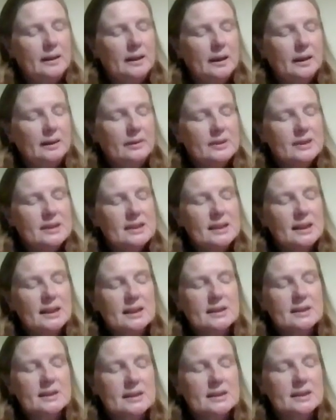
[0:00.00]
Now,
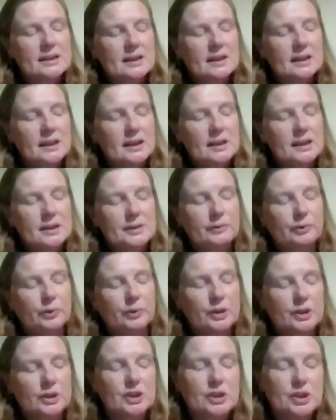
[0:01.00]
6 into
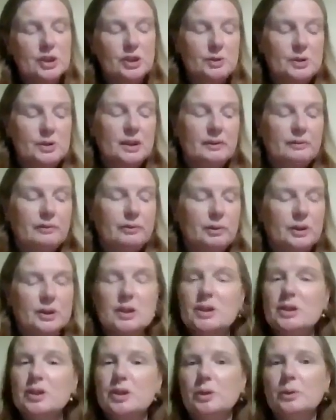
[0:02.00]
42, to get
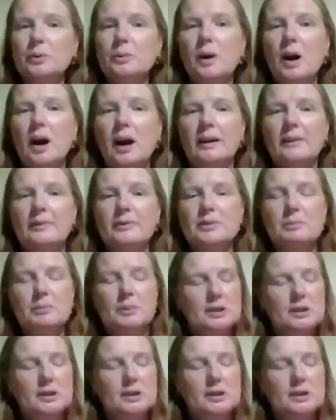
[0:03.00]
42, I have to